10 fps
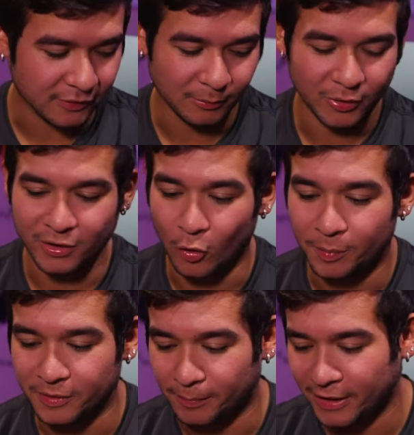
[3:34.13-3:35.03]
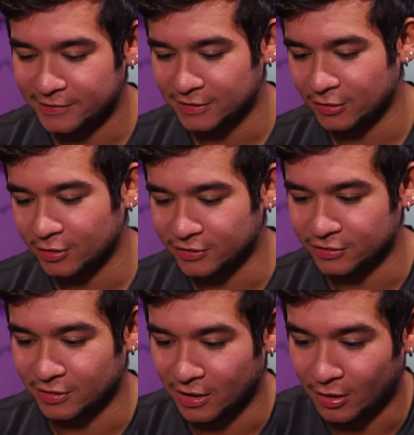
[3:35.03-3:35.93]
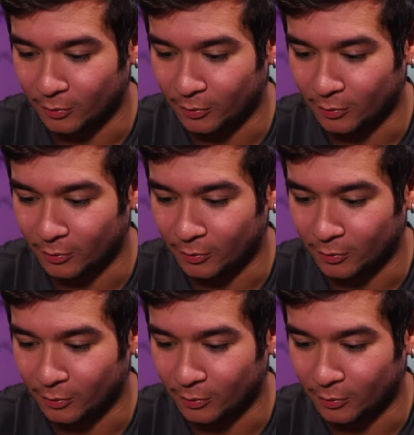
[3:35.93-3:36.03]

I'm going to go ahead and open the plastic, though, because there's a lot